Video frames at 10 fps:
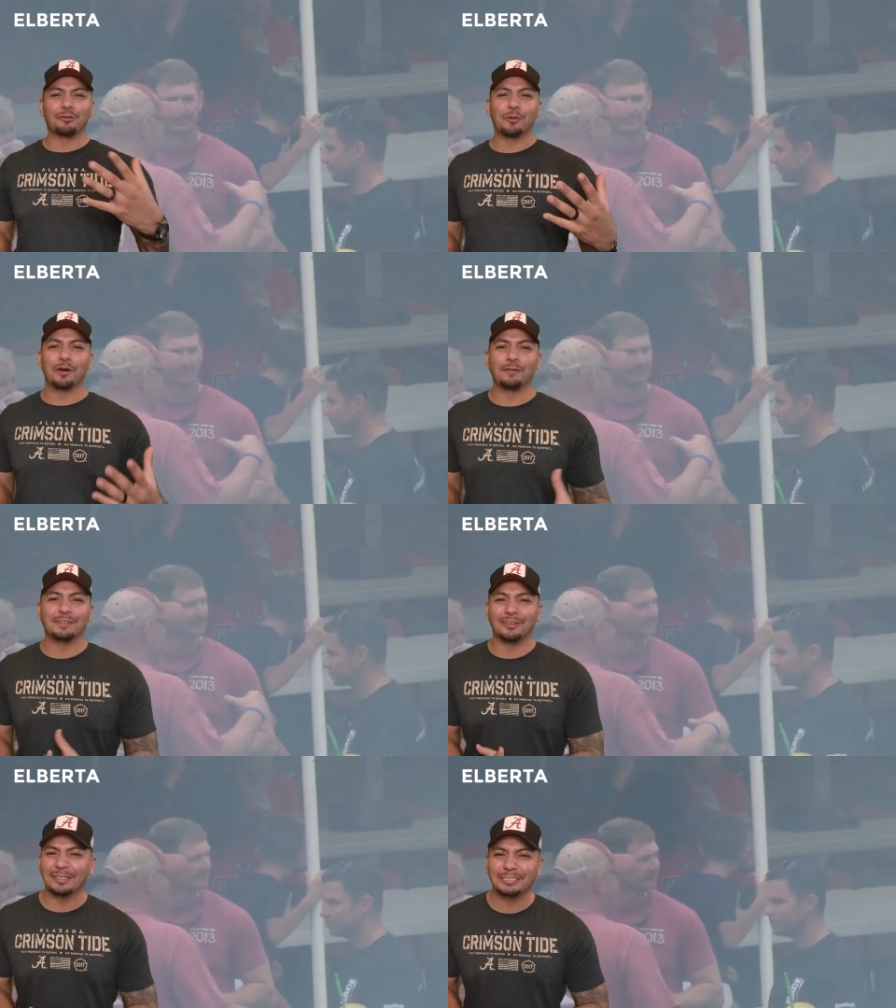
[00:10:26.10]
aroma of
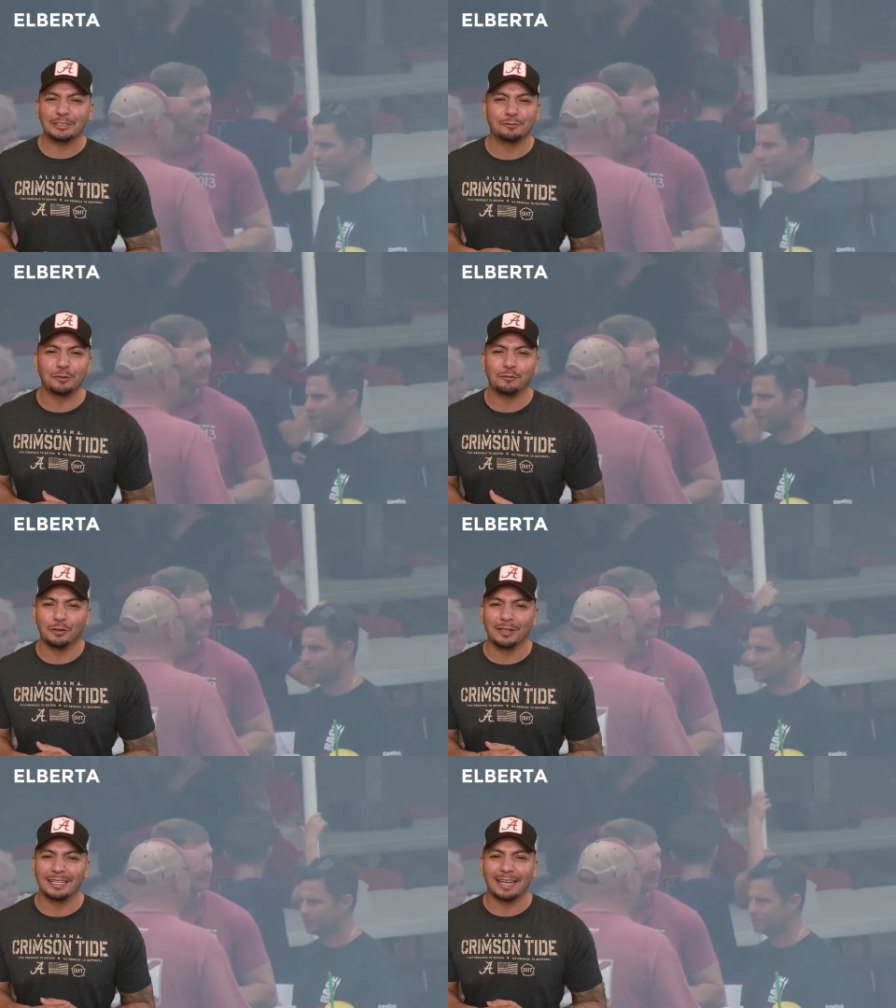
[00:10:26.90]
delicious food
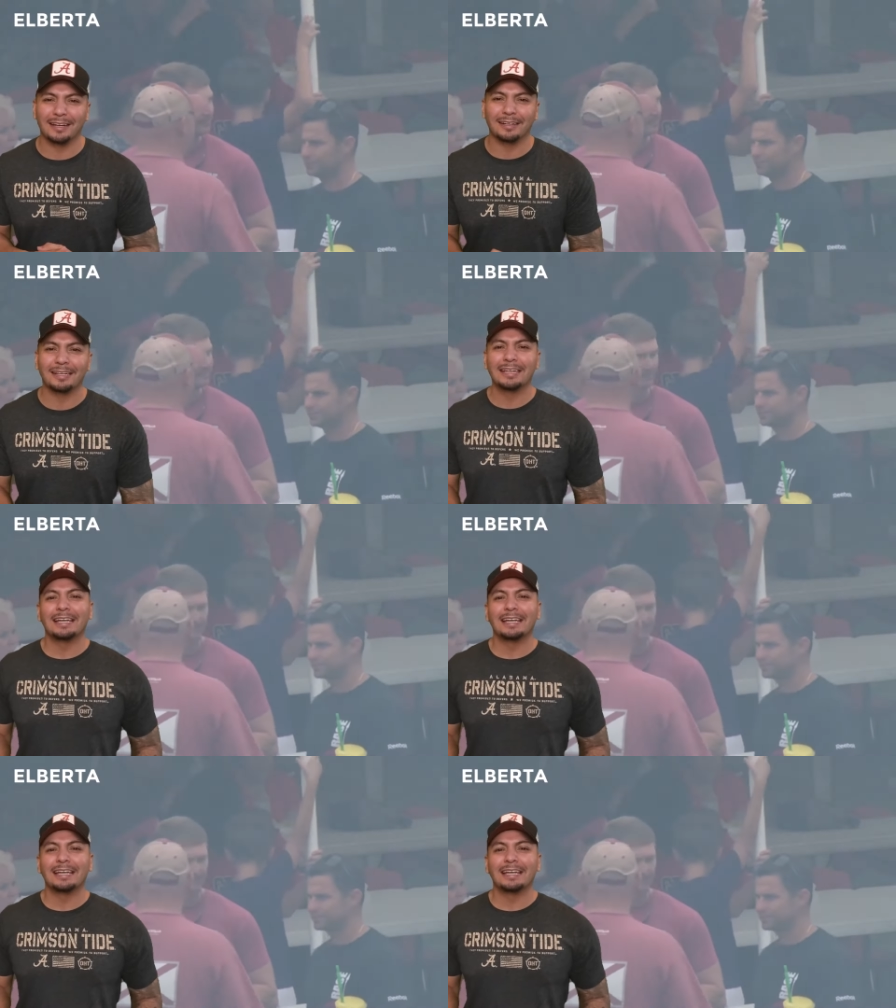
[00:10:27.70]
filling the air.